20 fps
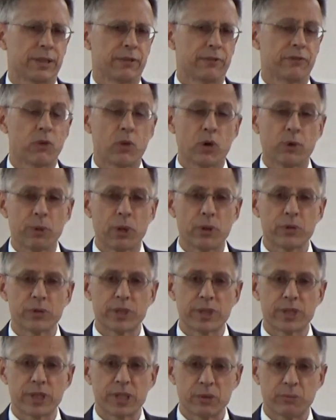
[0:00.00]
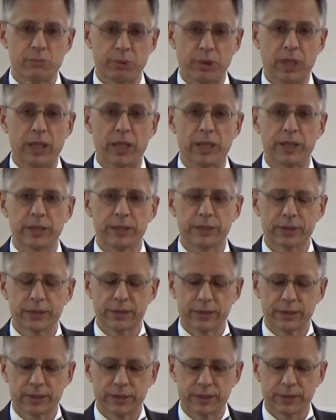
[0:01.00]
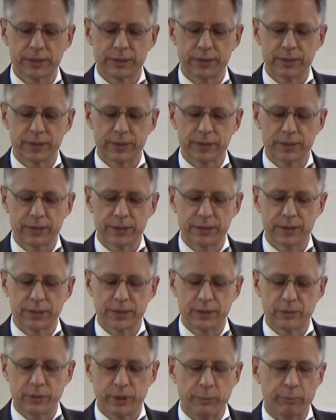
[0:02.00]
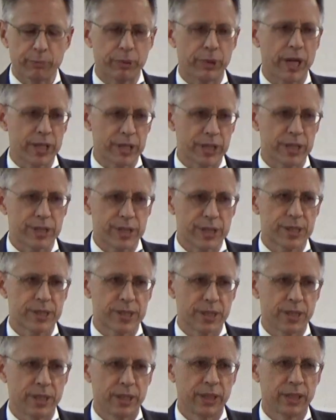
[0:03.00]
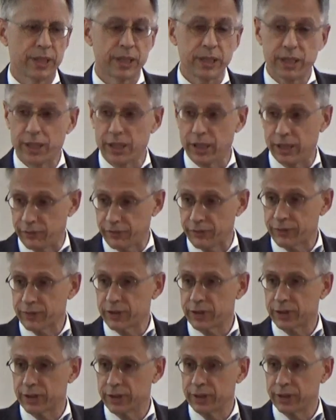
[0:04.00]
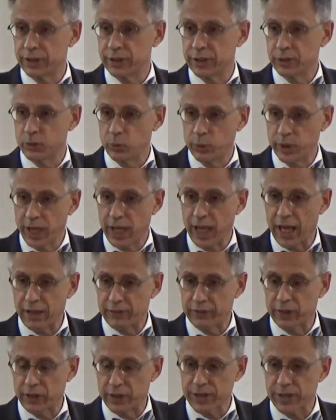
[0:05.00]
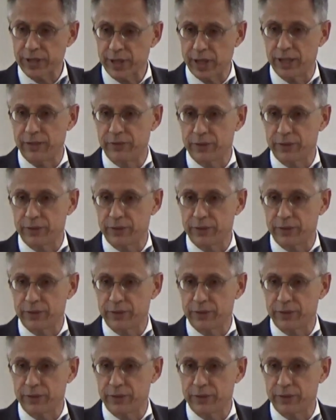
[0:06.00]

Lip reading: Foremost is His blood. What a precious gift we have in our Savior.